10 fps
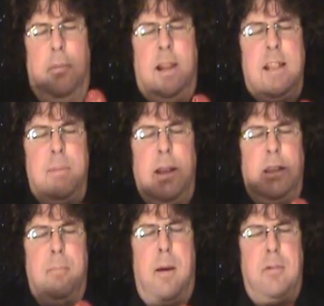let's make the
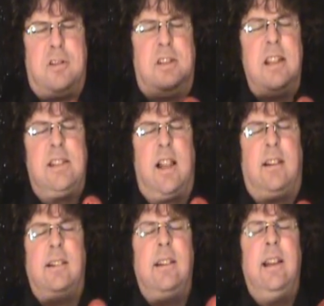bubbles just a
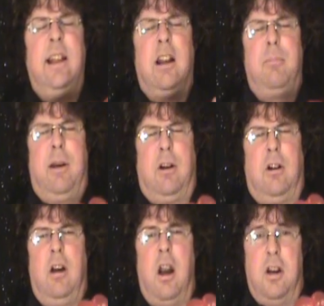little bigger.